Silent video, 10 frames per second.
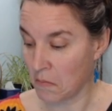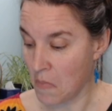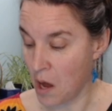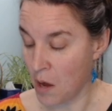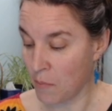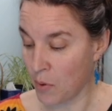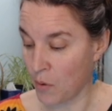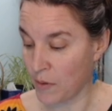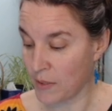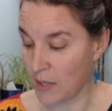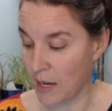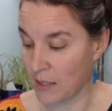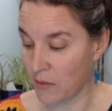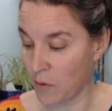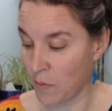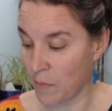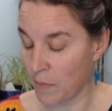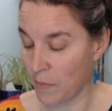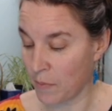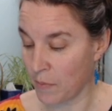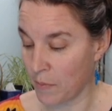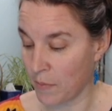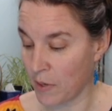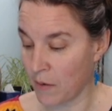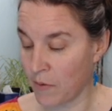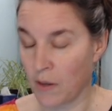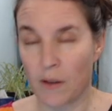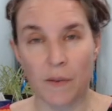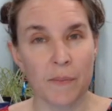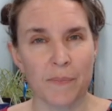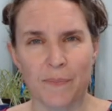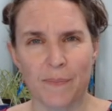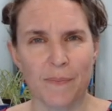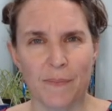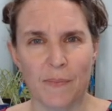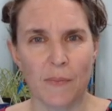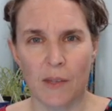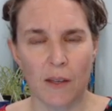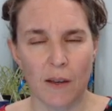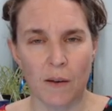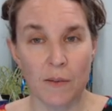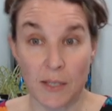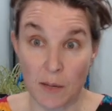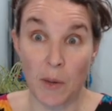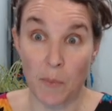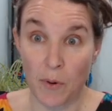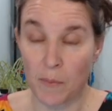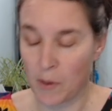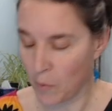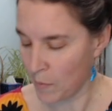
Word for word: on both sides of a of a, a semi-permeable